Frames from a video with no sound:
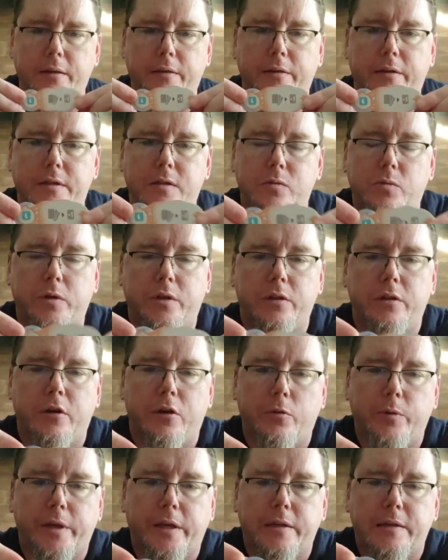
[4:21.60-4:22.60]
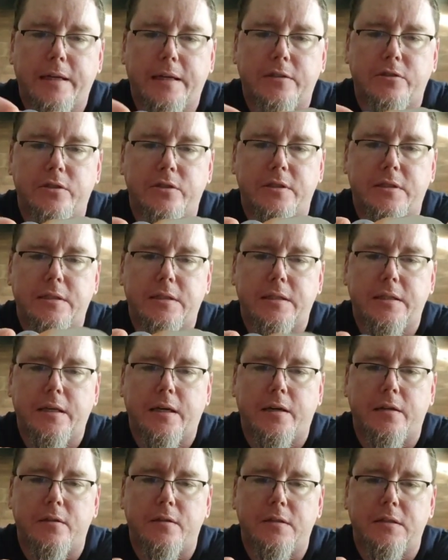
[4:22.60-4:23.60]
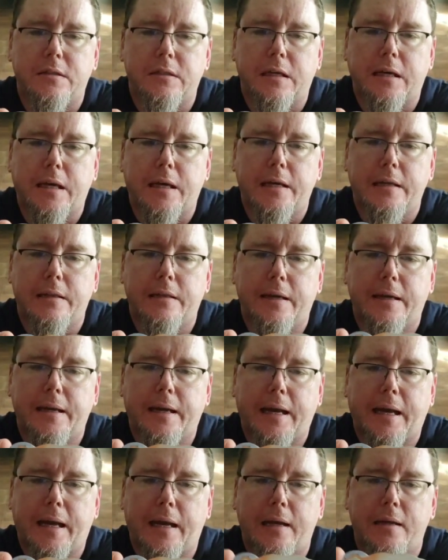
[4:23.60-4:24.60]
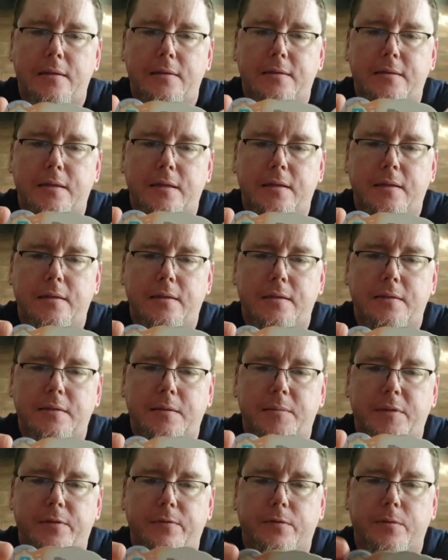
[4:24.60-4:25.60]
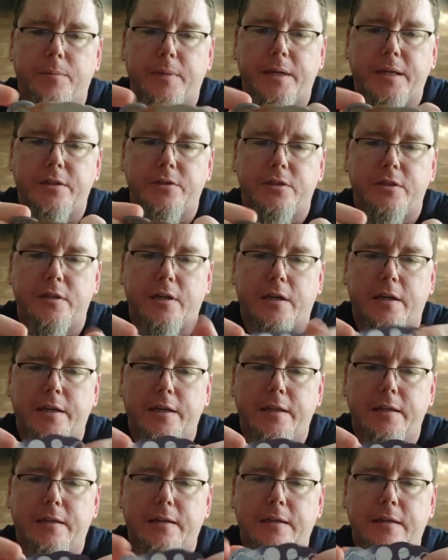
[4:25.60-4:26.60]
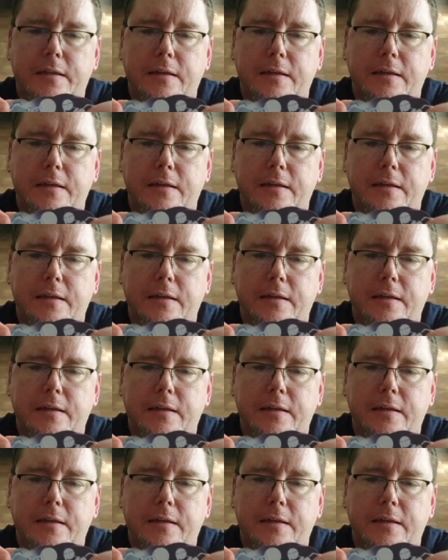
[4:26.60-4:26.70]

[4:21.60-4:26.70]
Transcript: This one, though, we can actually see the other side that has some information on it.